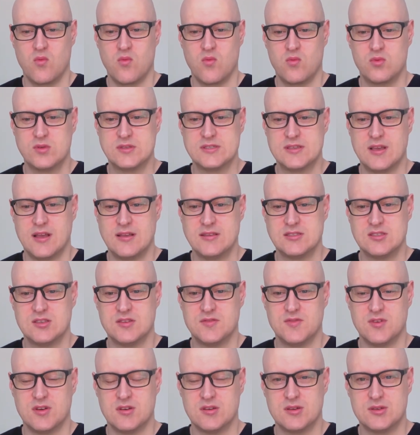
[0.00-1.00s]
sense
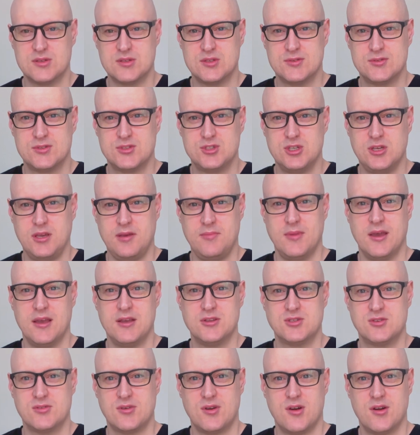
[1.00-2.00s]
of a G
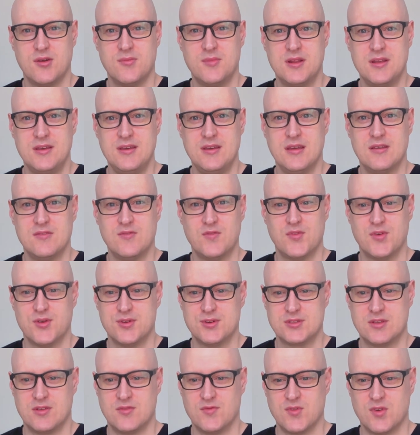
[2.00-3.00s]
major harmony in
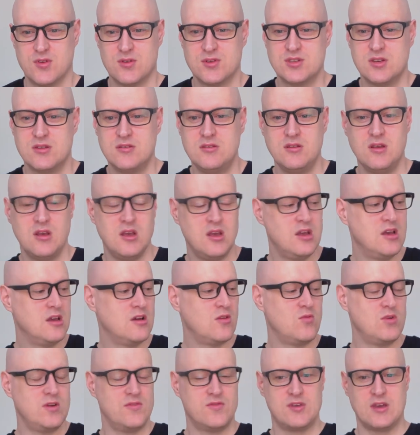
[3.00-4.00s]
first inversion.
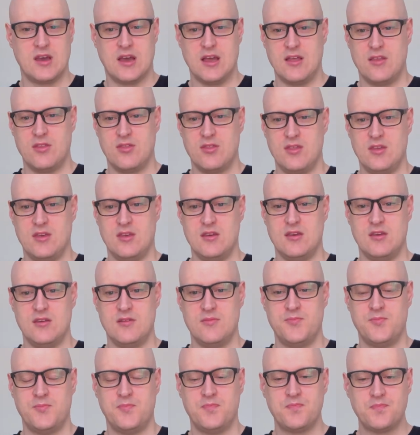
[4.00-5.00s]
We've got the
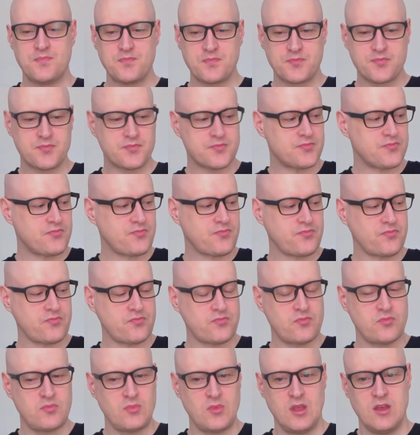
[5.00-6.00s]

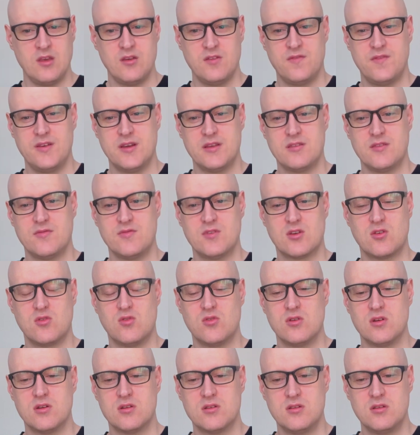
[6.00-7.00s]
5th of the
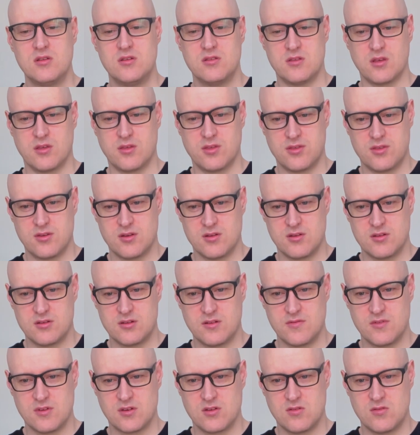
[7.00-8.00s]
chord, the 3rd
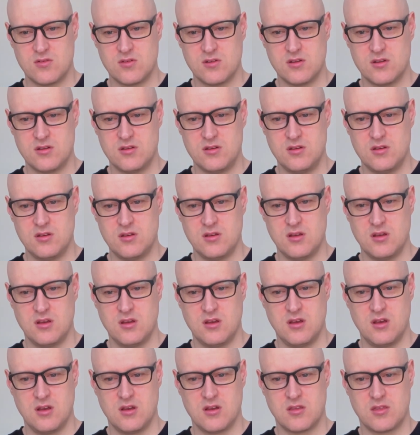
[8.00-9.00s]
of the chord,
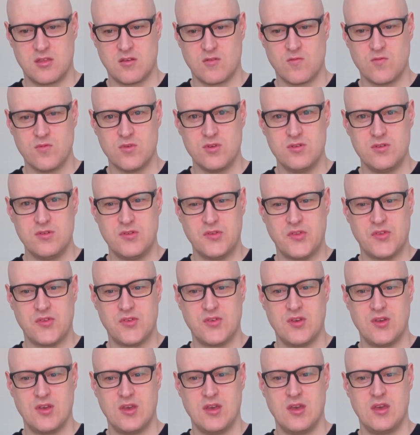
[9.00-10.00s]
the root,
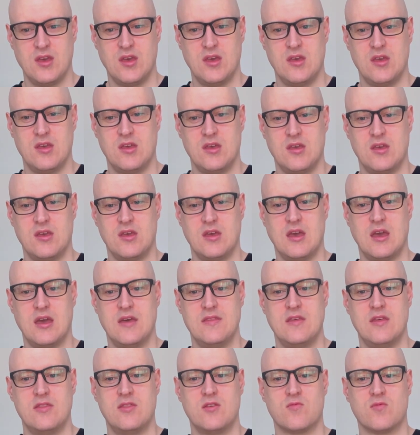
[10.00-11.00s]
and
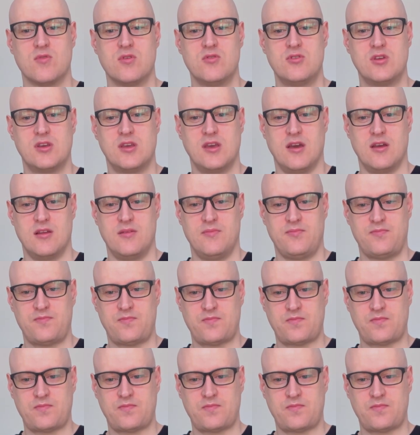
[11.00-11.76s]
then the root again.